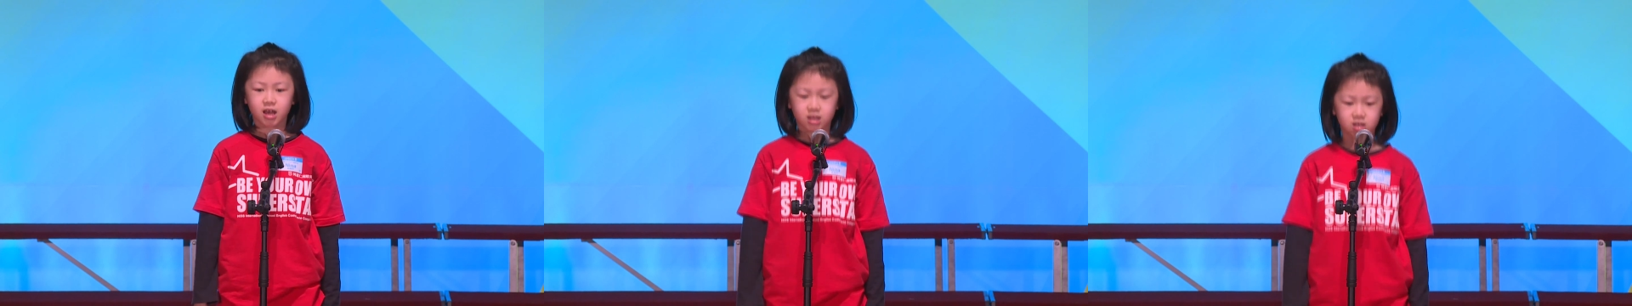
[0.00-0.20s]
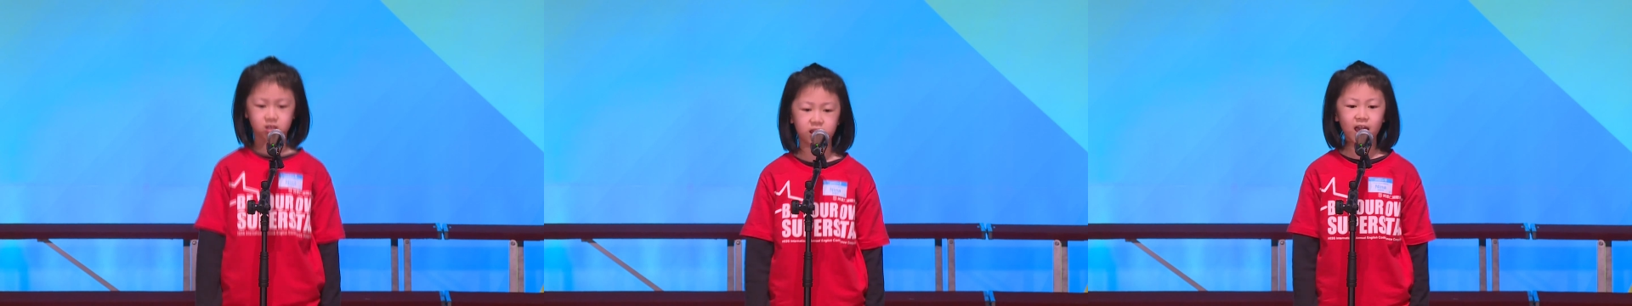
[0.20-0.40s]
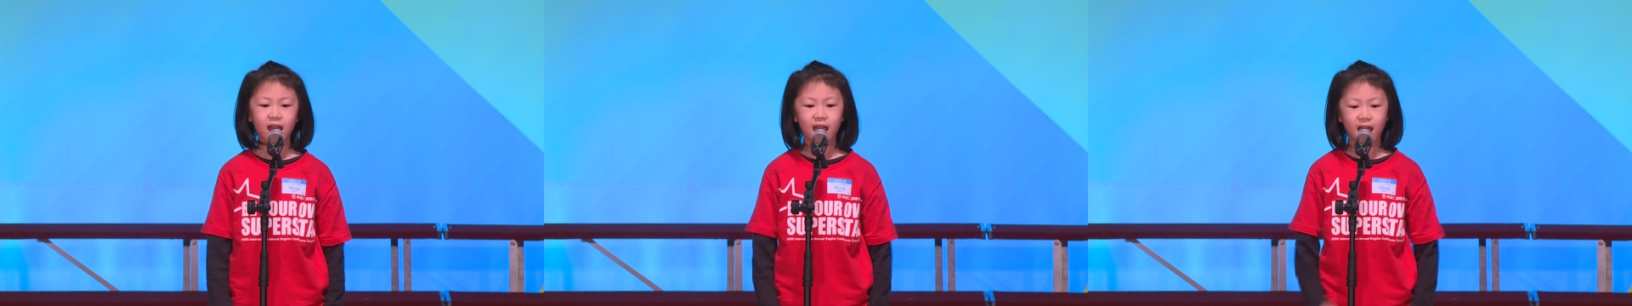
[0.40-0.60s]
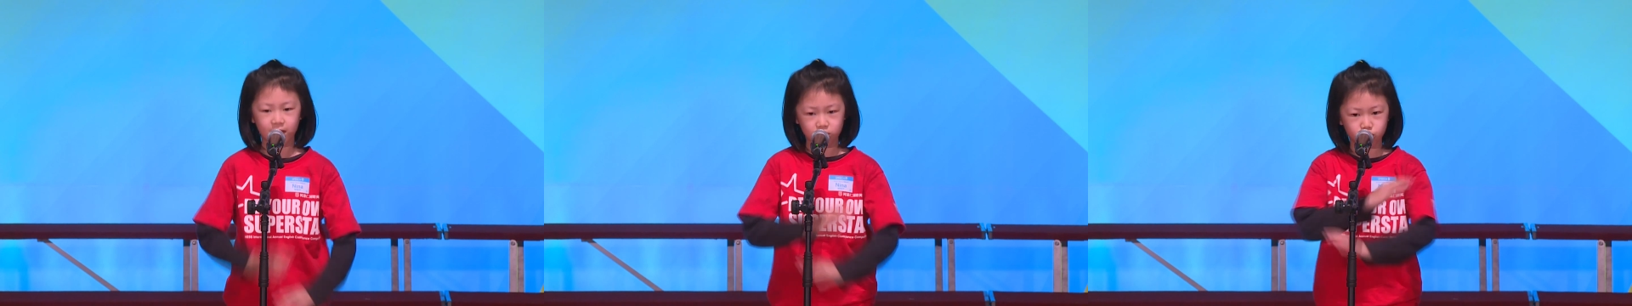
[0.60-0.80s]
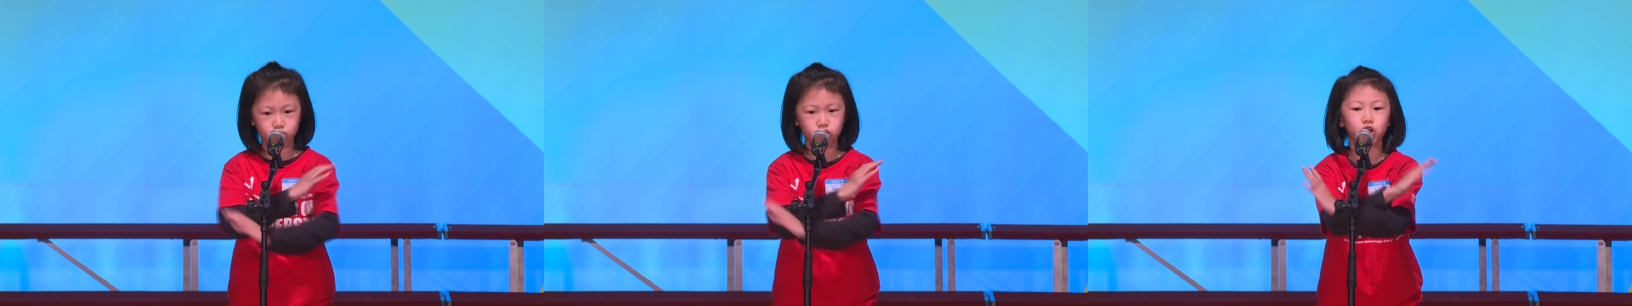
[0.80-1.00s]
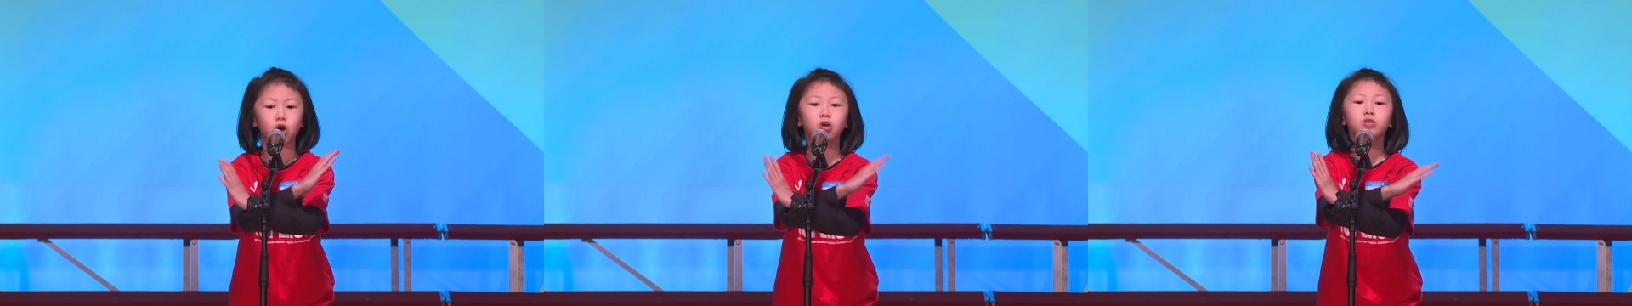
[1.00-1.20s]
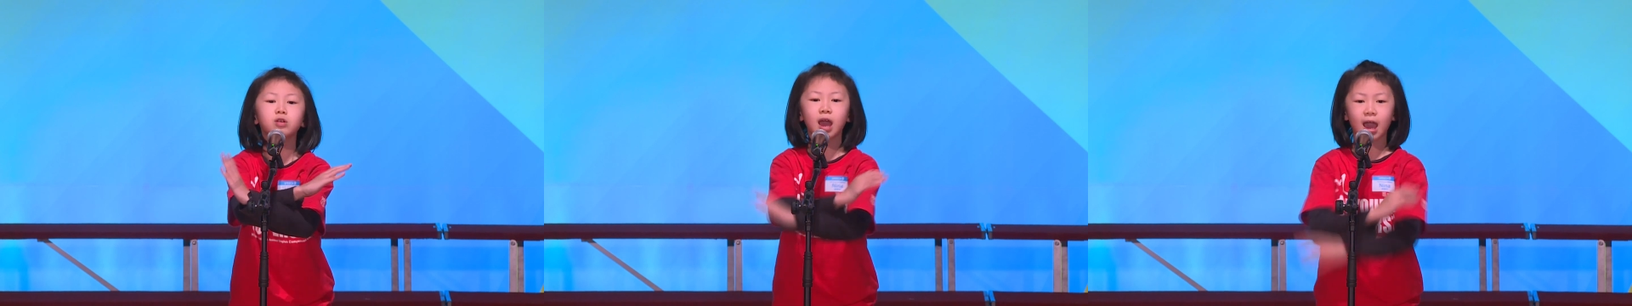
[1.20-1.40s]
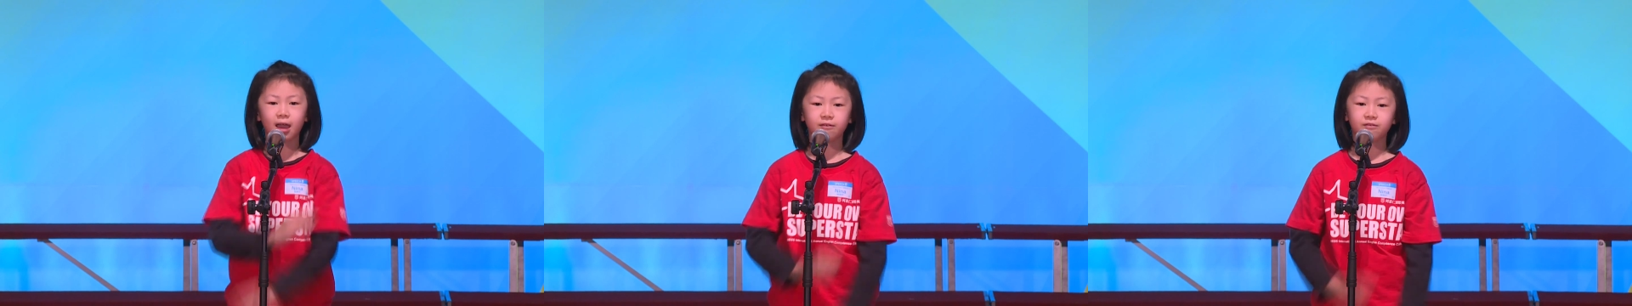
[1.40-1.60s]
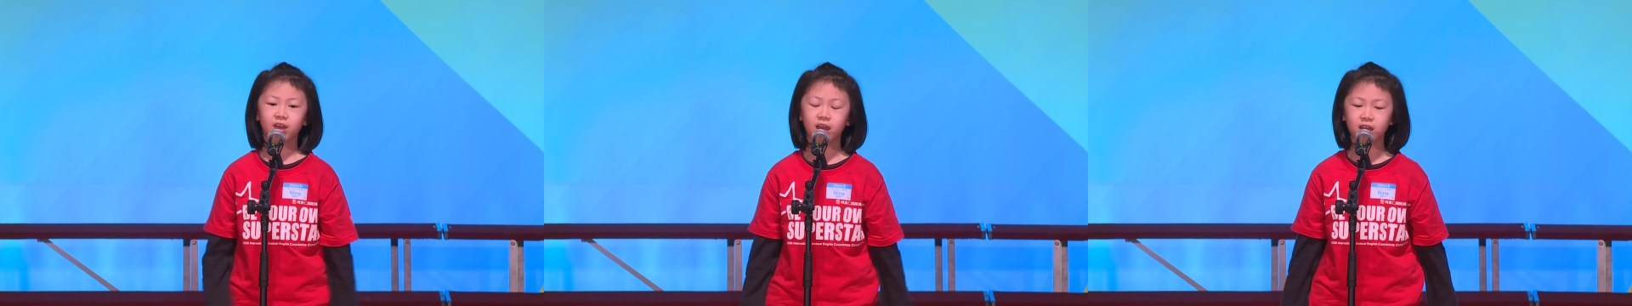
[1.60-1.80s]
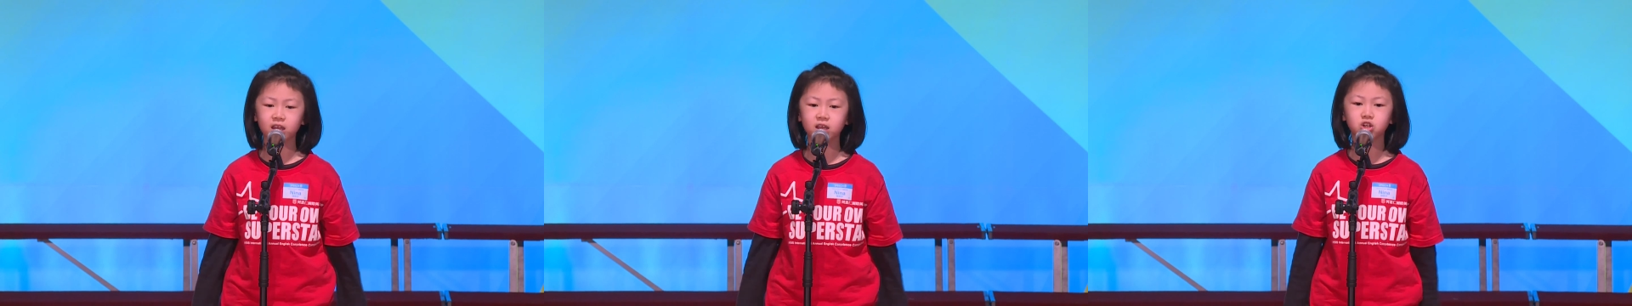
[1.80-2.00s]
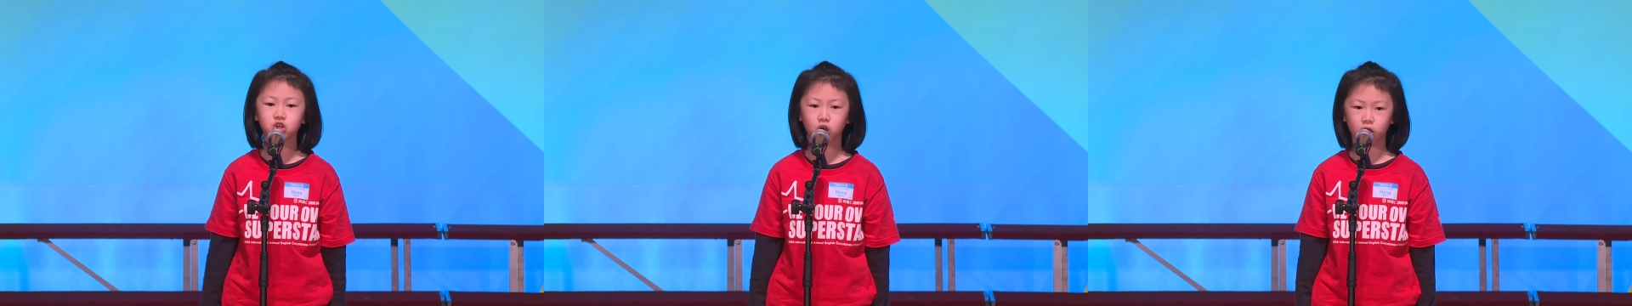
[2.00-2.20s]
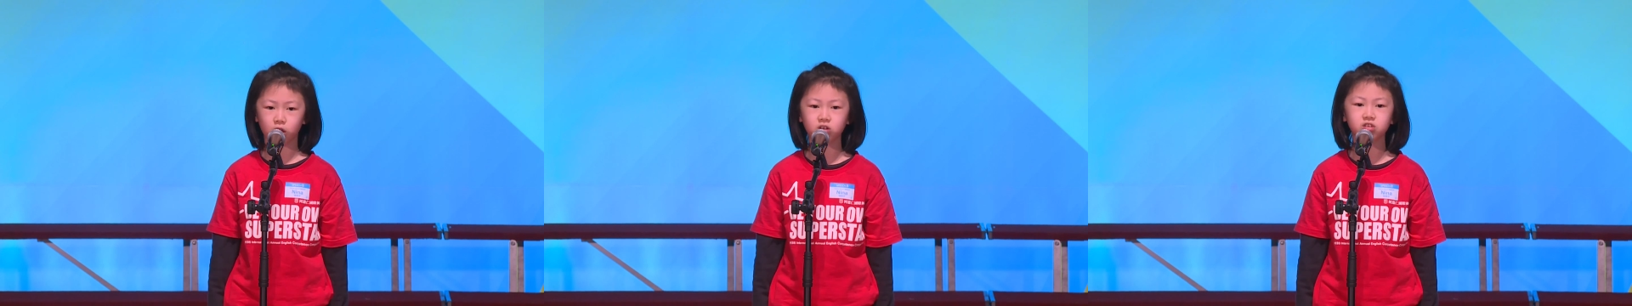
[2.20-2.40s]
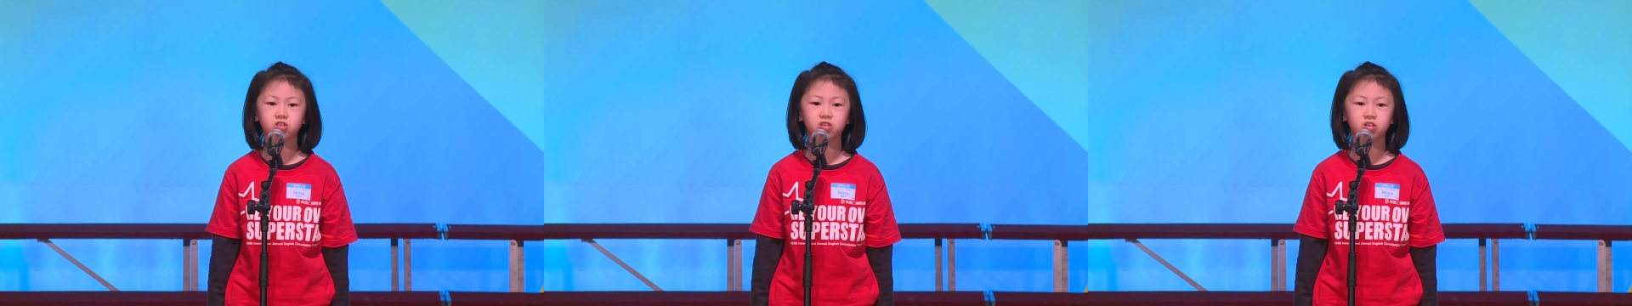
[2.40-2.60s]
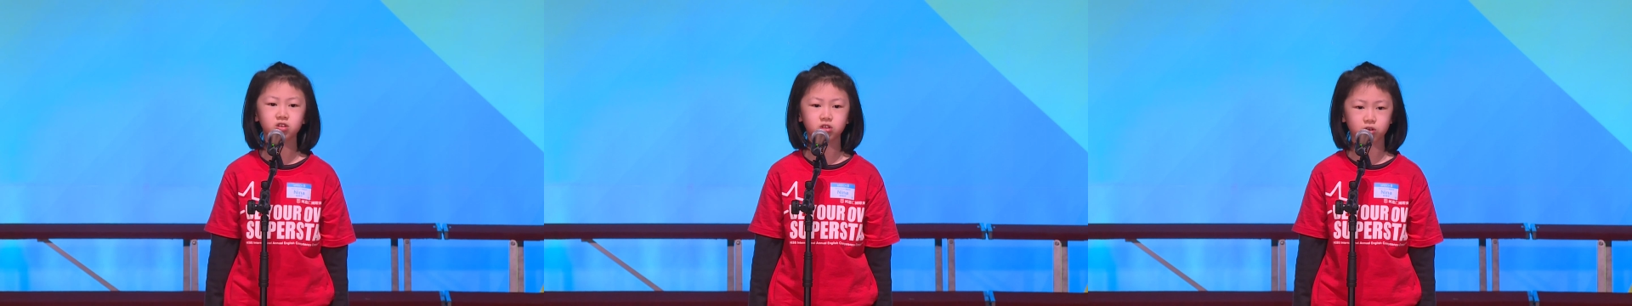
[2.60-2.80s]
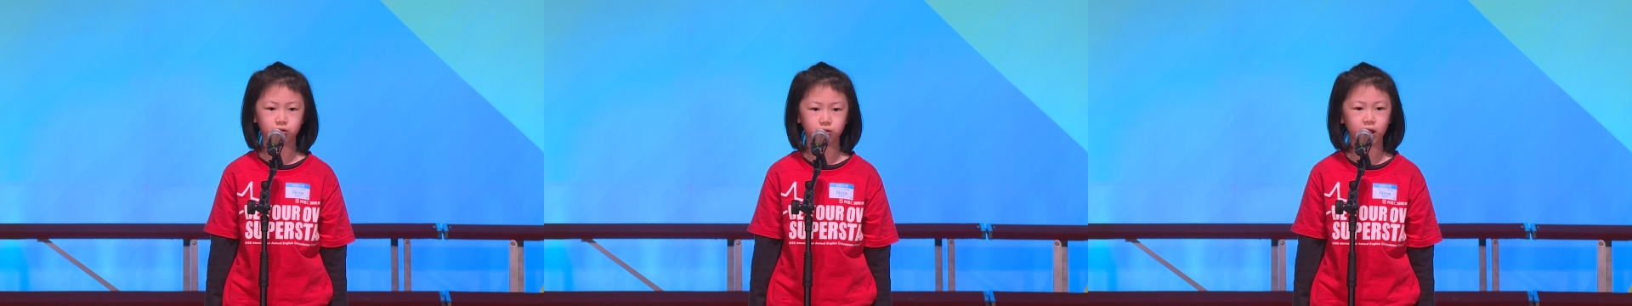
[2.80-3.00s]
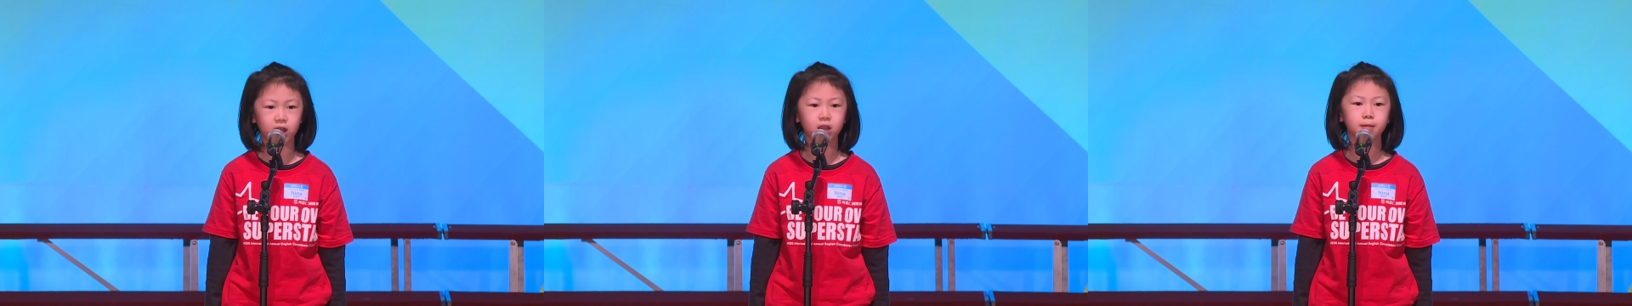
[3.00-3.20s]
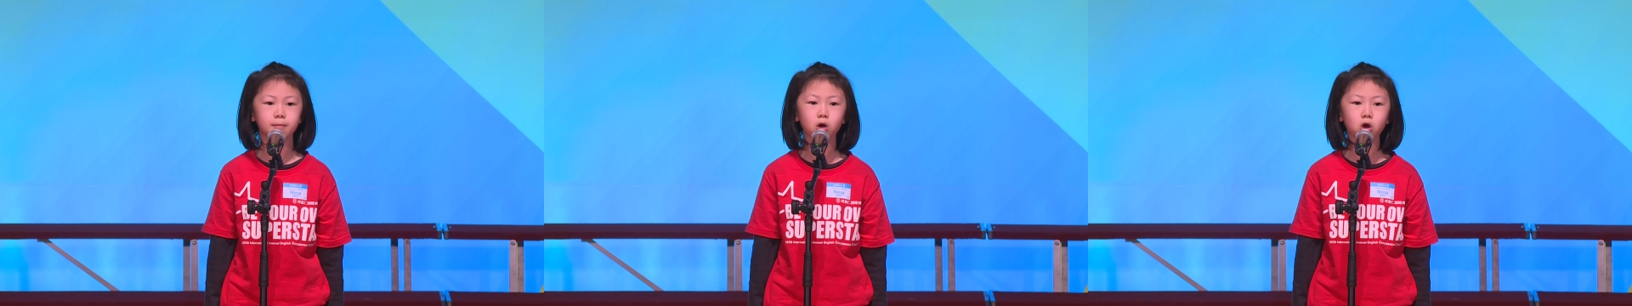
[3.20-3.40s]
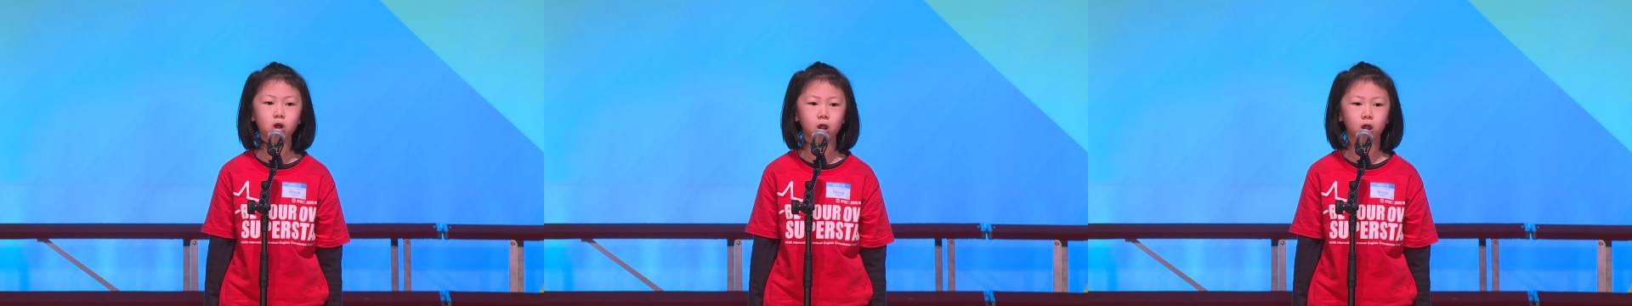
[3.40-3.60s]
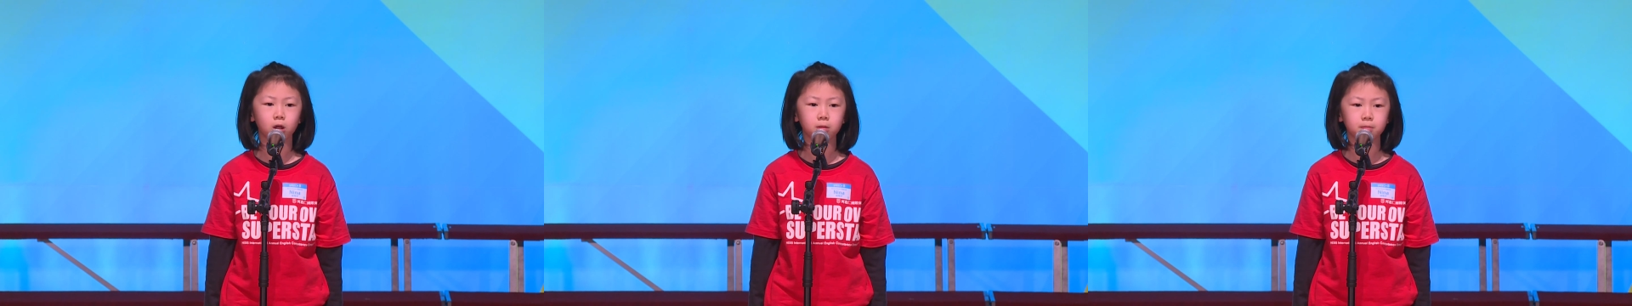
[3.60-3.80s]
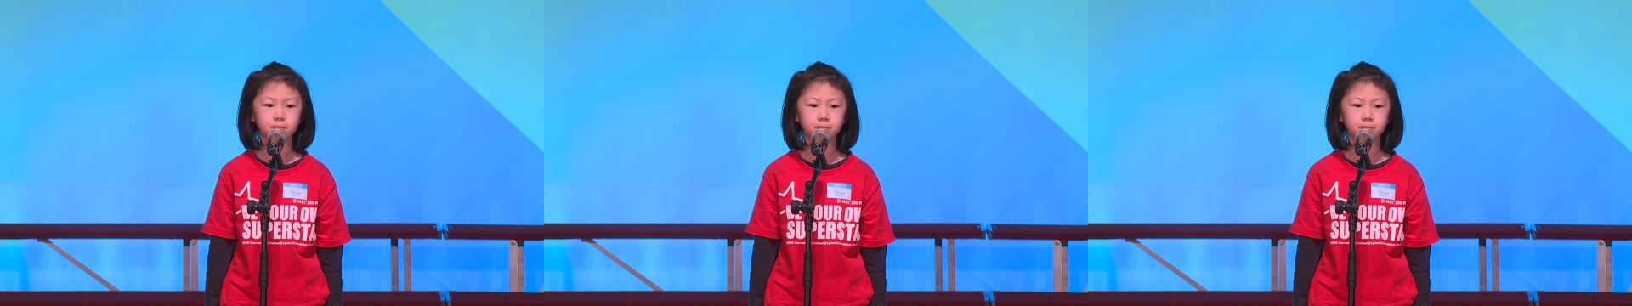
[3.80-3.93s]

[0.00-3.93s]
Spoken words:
so that I don't have any chores to do anymore.